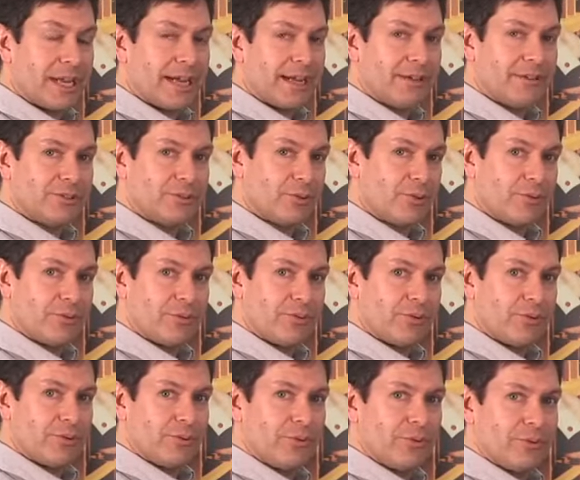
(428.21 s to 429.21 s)
house or
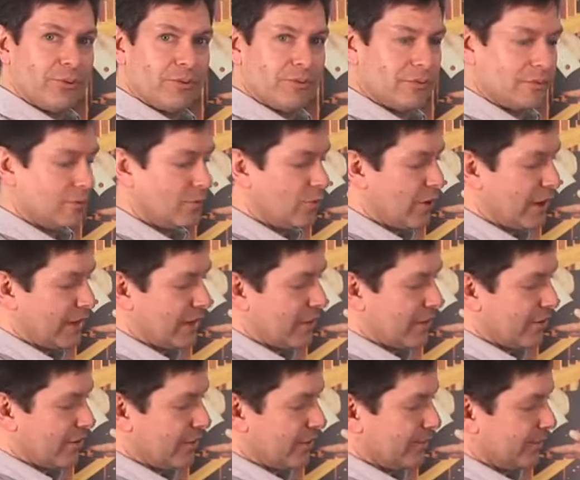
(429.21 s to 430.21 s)
through Wine
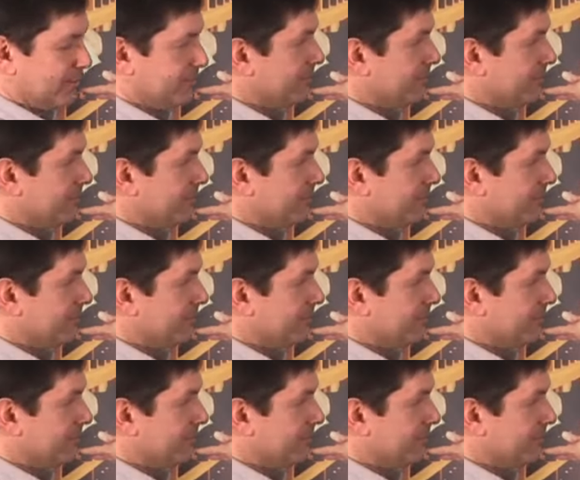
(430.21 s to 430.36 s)
Guardian.